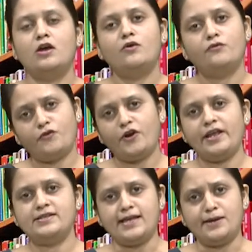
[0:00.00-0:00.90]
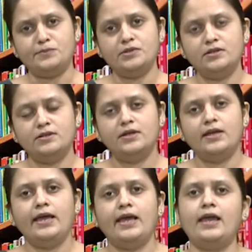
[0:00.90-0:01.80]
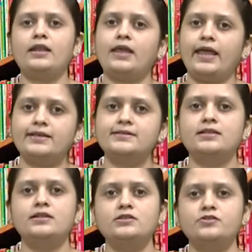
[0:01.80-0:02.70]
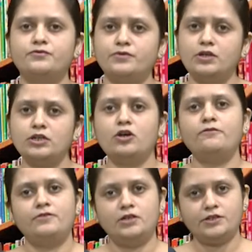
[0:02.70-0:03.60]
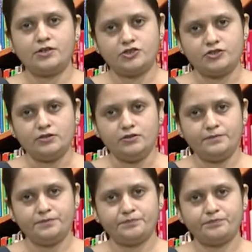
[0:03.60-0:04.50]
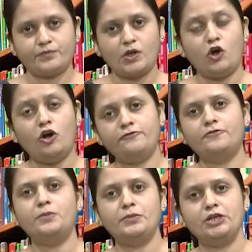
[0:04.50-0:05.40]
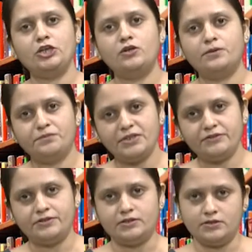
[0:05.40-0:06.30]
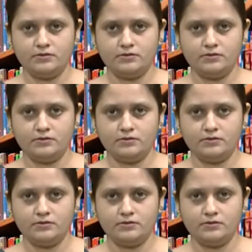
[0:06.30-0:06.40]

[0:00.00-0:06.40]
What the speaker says: For example, an excellent work of literature of a particular period